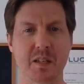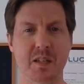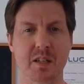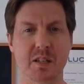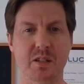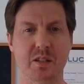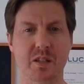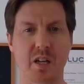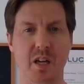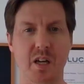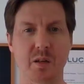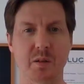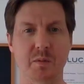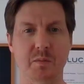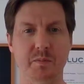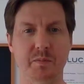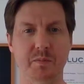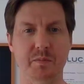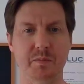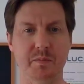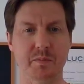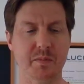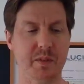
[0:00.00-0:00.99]
So
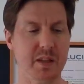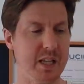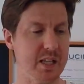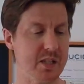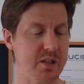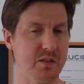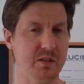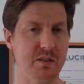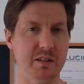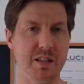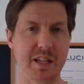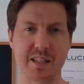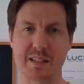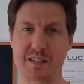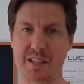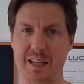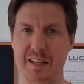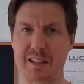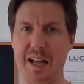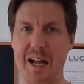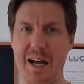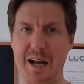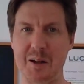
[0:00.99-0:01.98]
let's
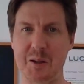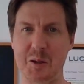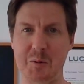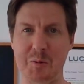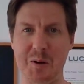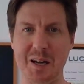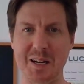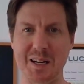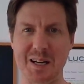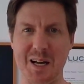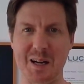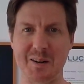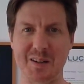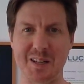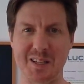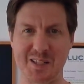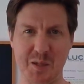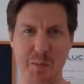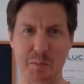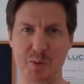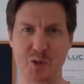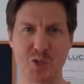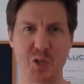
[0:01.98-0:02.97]
get that out of the way now.
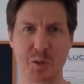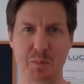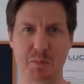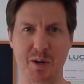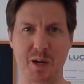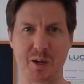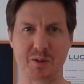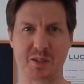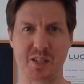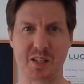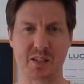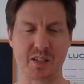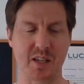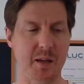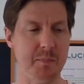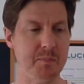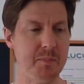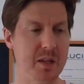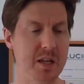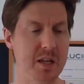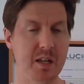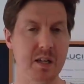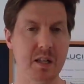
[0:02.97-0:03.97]
It's a budget processor.
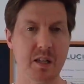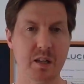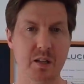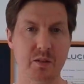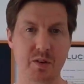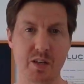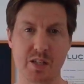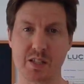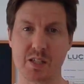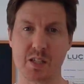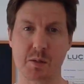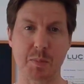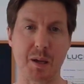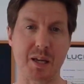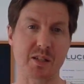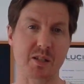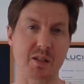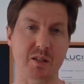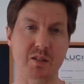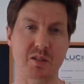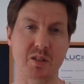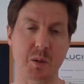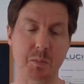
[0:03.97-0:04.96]
The rest of the specs
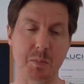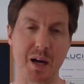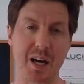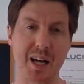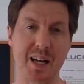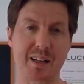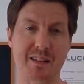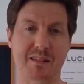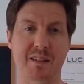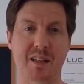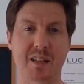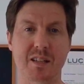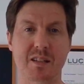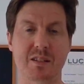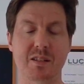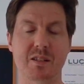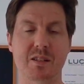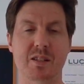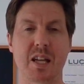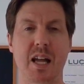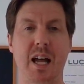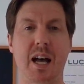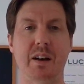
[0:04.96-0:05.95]
aren't too bad. It
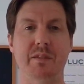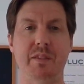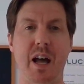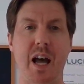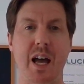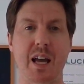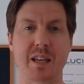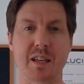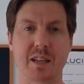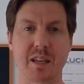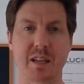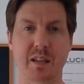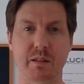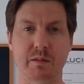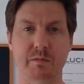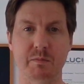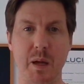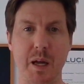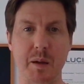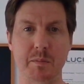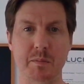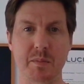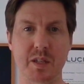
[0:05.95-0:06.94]
does have 8 gig of
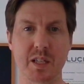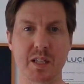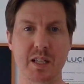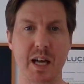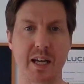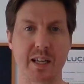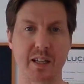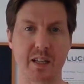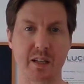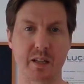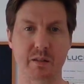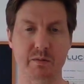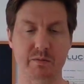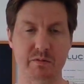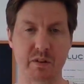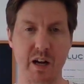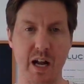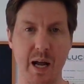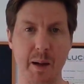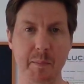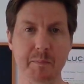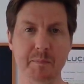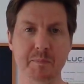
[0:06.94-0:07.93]
memory, 8 gig of
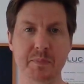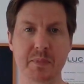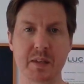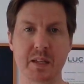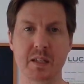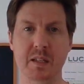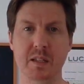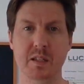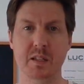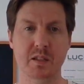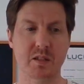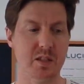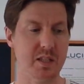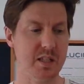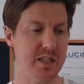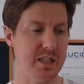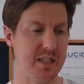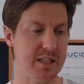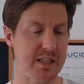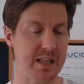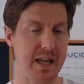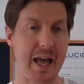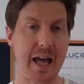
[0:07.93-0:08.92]
RAM to
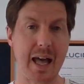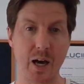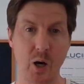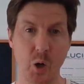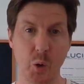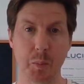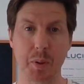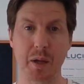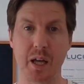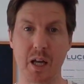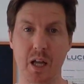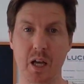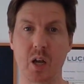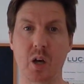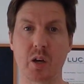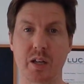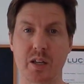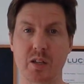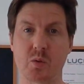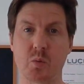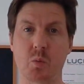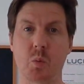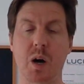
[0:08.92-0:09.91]
help it along
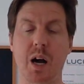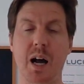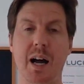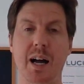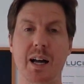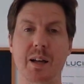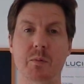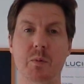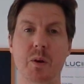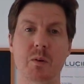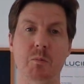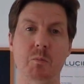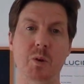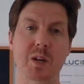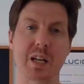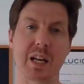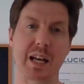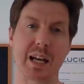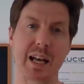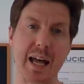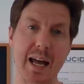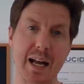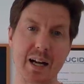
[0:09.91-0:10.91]
its way. Well, what it
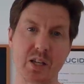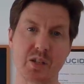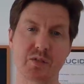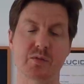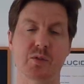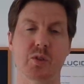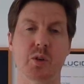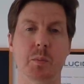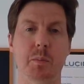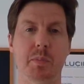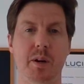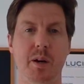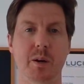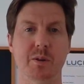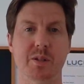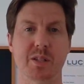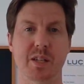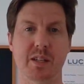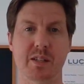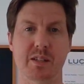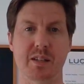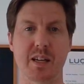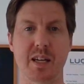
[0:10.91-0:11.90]
lacks for in
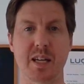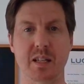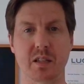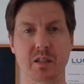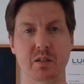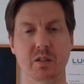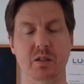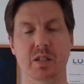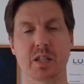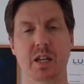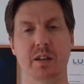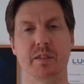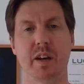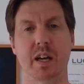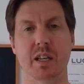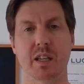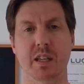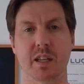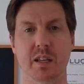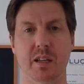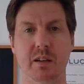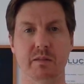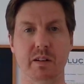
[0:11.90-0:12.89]
processor, it does have 8
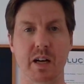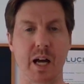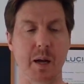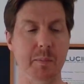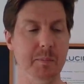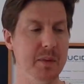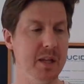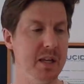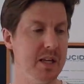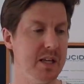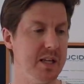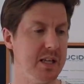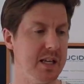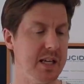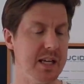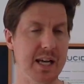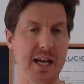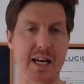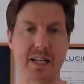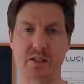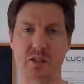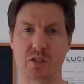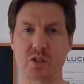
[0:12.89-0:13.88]
gig of RAM. It
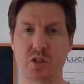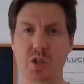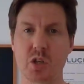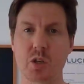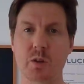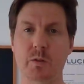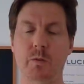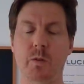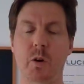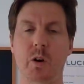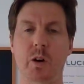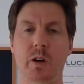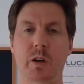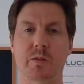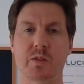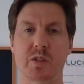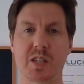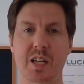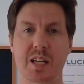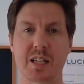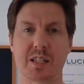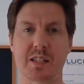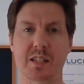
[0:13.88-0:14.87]
has a
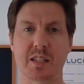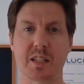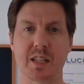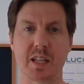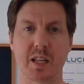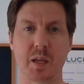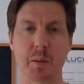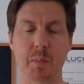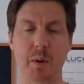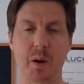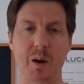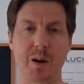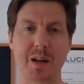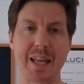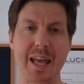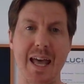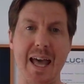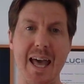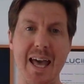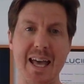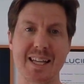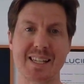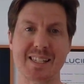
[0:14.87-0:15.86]
256 gigabyte
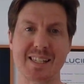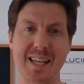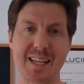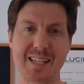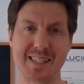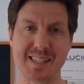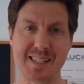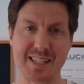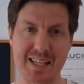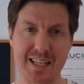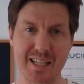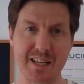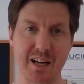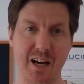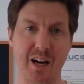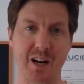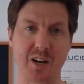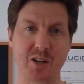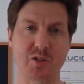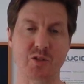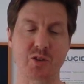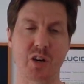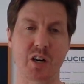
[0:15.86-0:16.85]
SSD
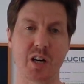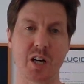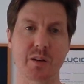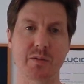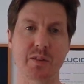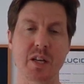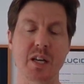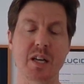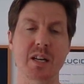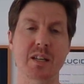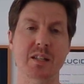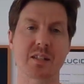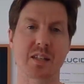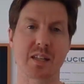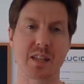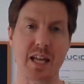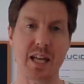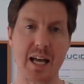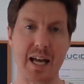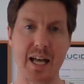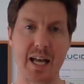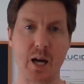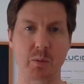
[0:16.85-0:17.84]
hard drive, so
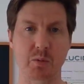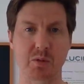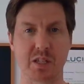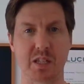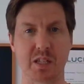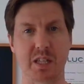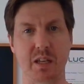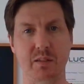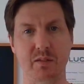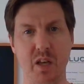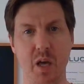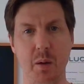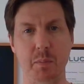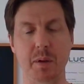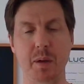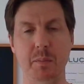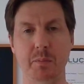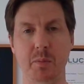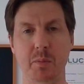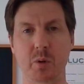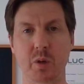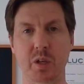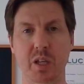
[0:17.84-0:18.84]
that helps give it a bit
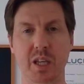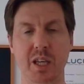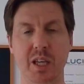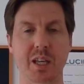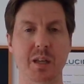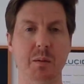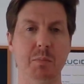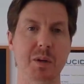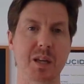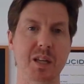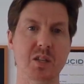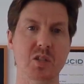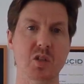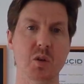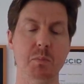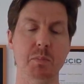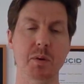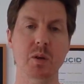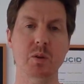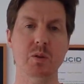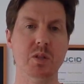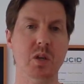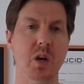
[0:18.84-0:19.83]
more kick. Means your
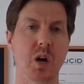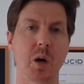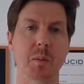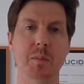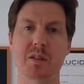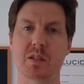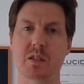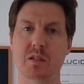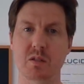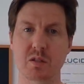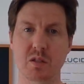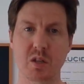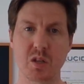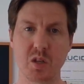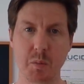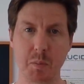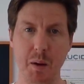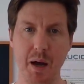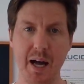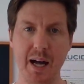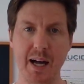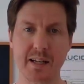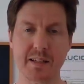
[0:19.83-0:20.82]
boot time isn't too
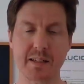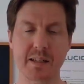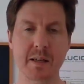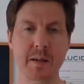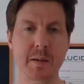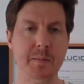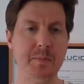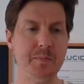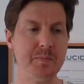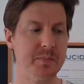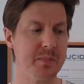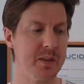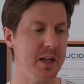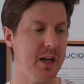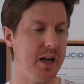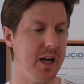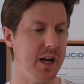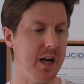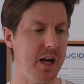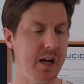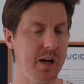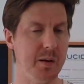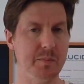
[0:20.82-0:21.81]
bad.
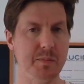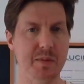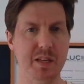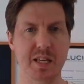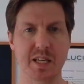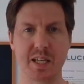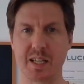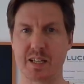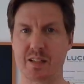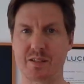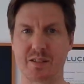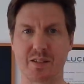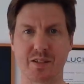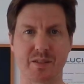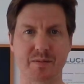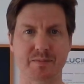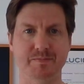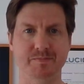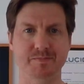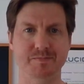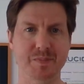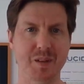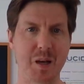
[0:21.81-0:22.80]

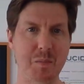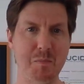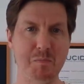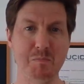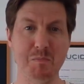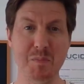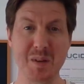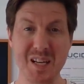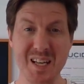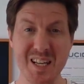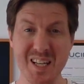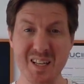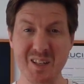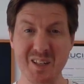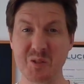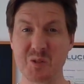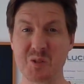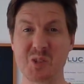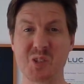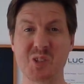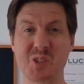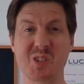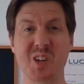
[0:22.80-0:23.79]
It's a minute
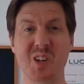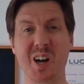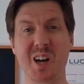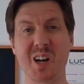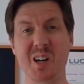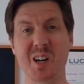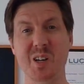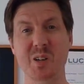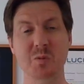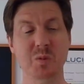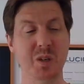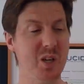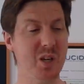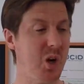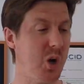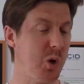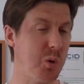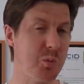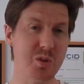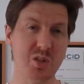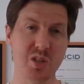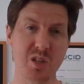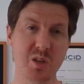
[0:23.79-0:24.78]
or so when I
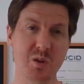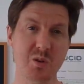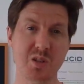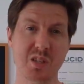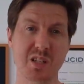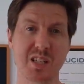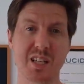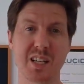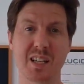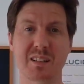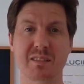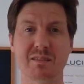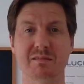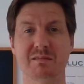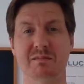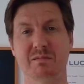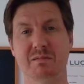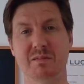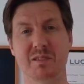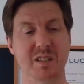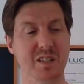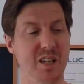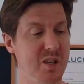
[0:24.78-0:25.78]
was using it,
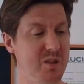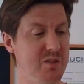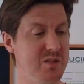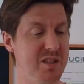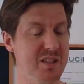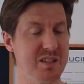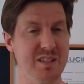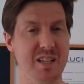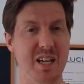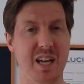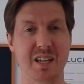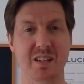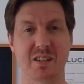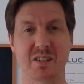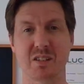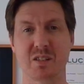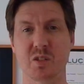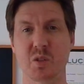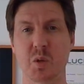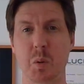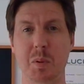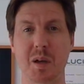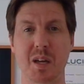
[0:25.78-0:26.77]
to test and
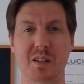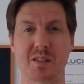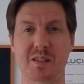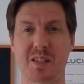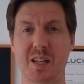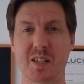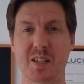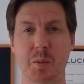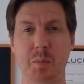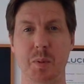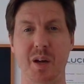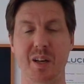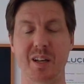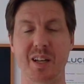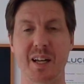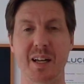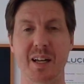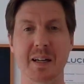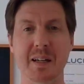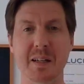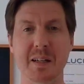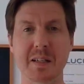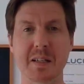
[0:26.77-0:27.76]
do a bit of setup on
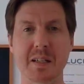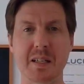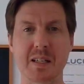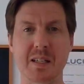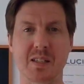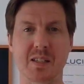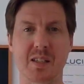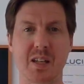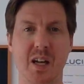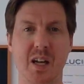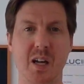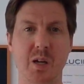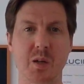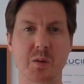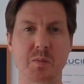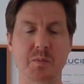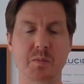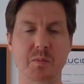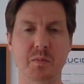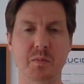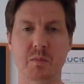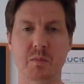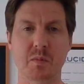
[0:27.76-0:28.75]
it. So
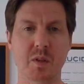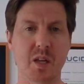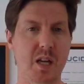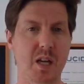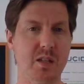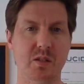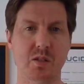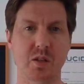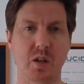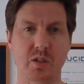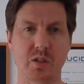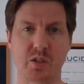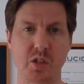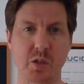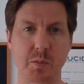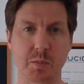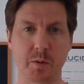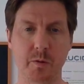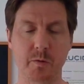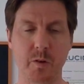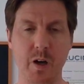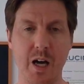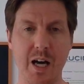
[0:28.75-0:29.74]
it's not super
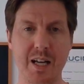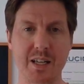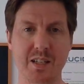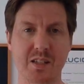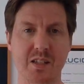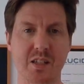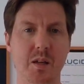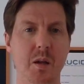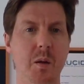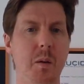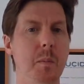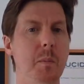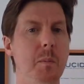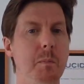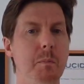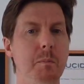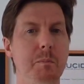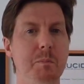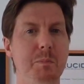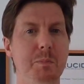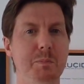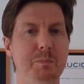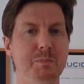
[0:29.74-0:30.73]
fast,
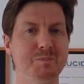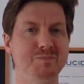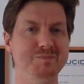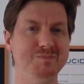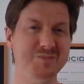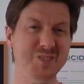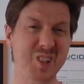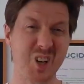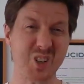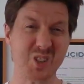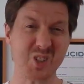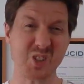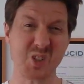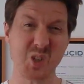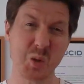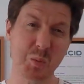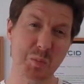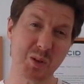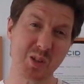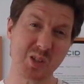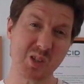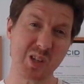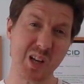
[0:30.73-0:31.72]
not
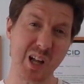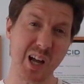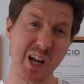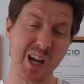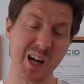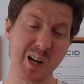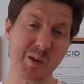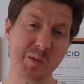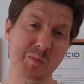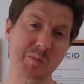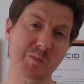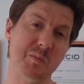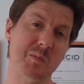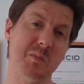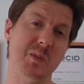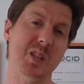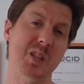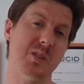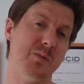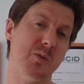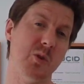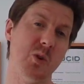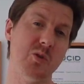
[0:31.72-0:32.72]
super slow.
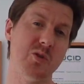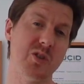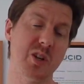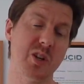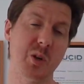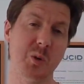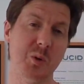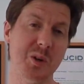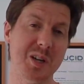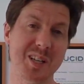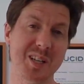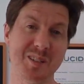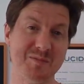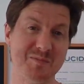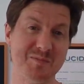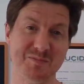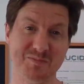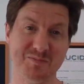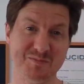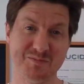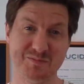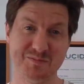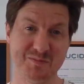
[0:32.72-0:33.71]
It's 400 quid.
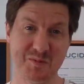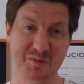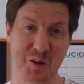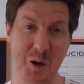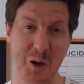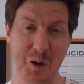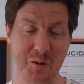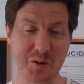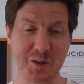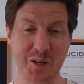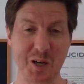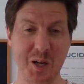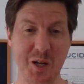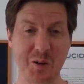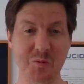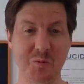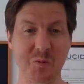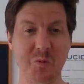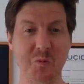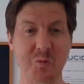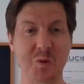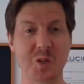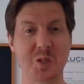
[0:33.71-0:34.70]

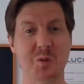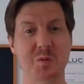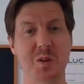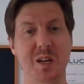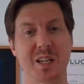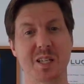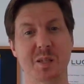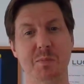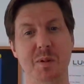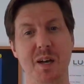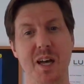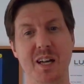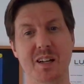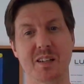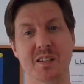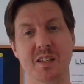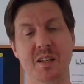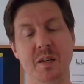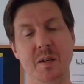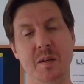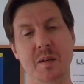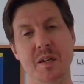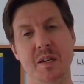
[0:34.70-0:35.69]
What do we expect?
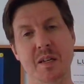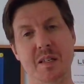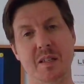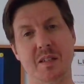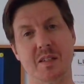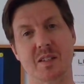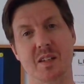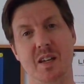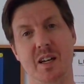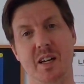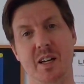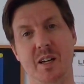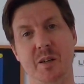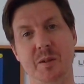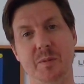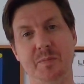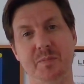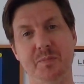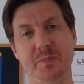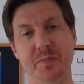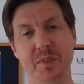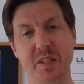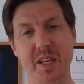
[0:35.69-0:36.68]
So
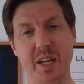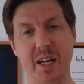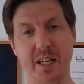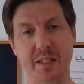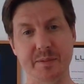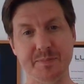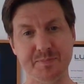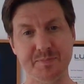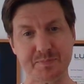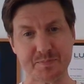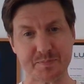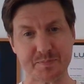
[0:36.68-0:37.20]
yeah.